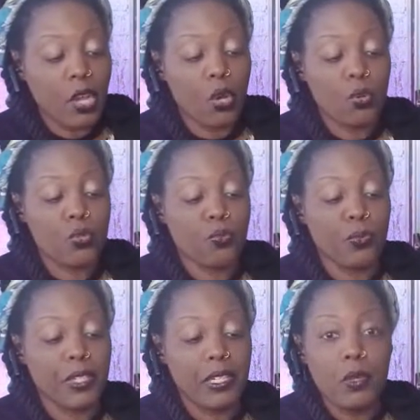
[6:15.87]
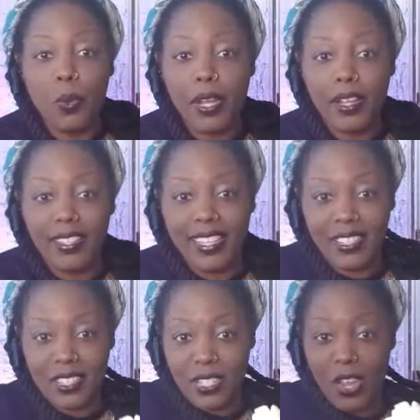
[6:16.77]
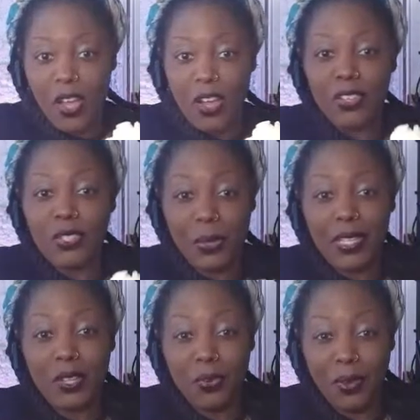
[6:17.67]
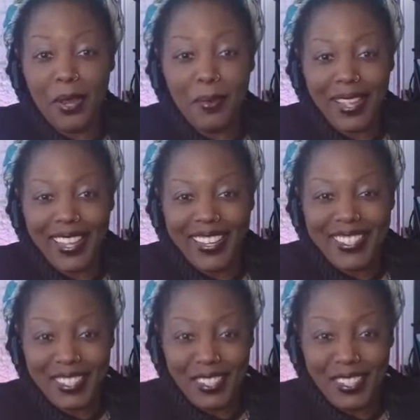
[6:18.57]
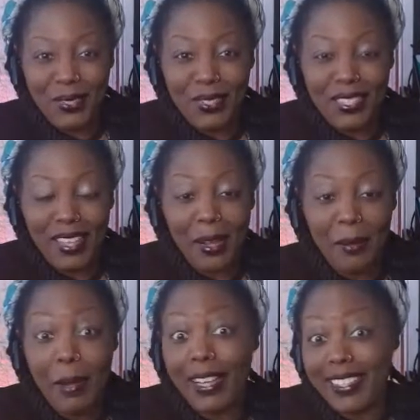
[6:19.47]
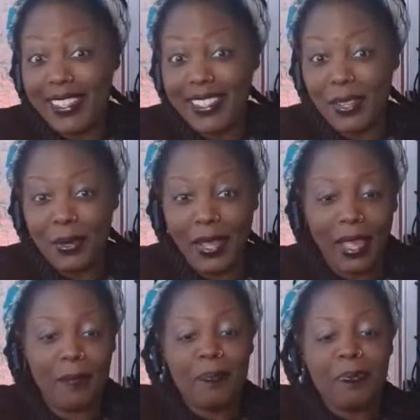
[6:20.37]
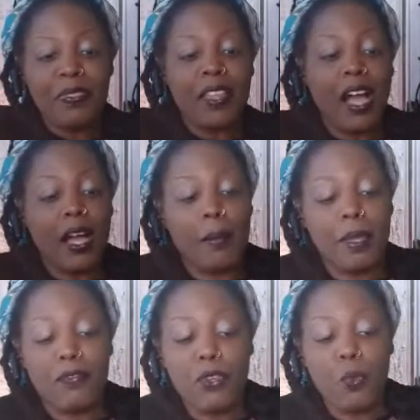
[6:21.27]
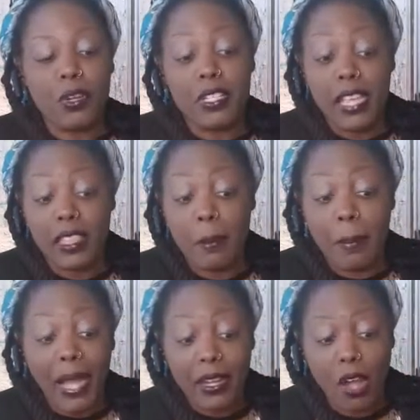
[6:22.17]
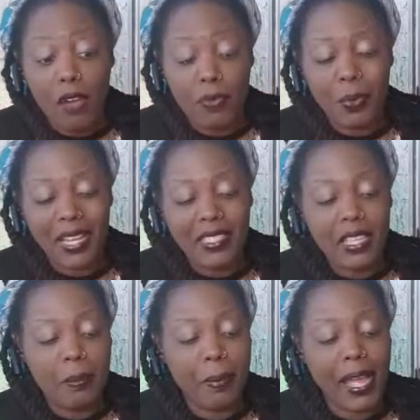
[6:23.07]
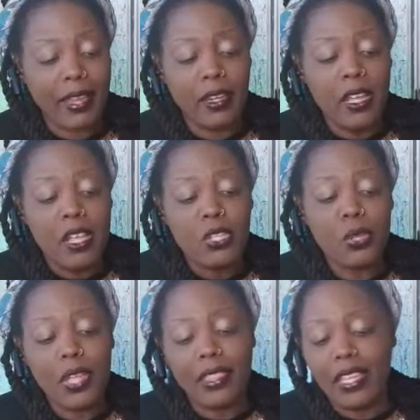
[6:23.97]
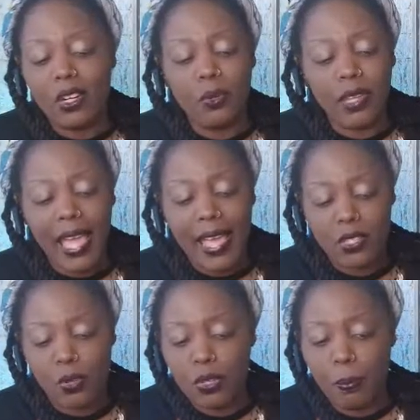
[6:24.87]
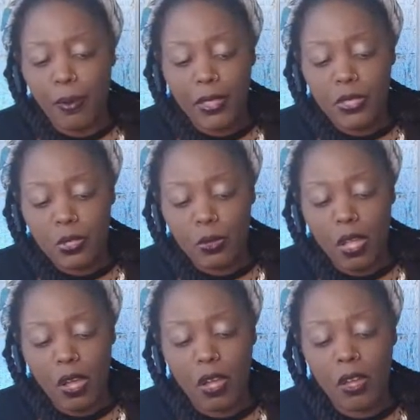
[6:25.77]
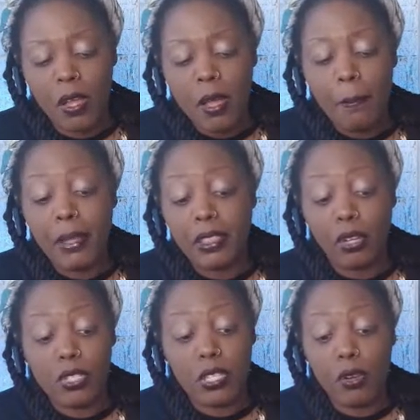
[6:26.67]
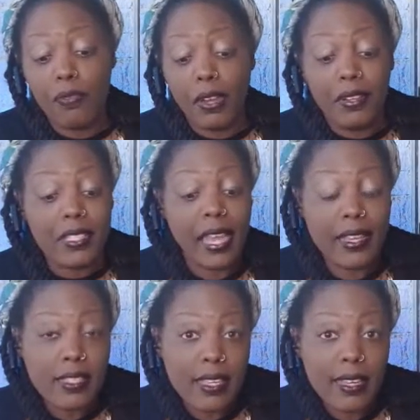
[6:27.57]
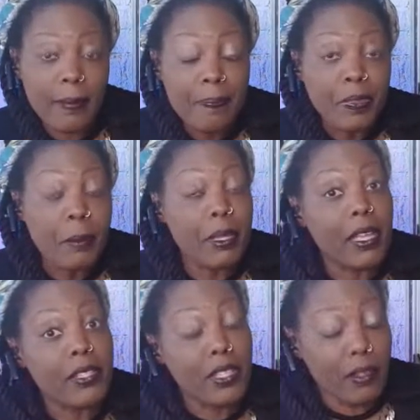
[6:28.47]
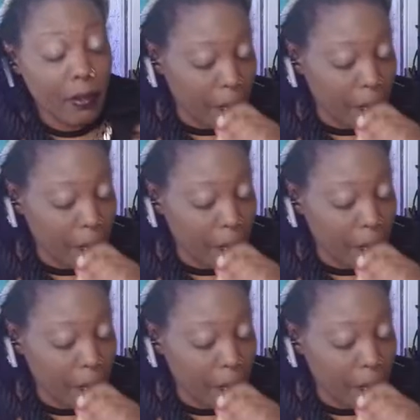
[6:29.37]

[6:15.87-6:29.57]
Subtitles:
goes really well in a slaw. So it's a great way to use onions, okay? If you want to take the bite off, and when I say the bite, so that they don't last on your breath so long, but they're still very tasty because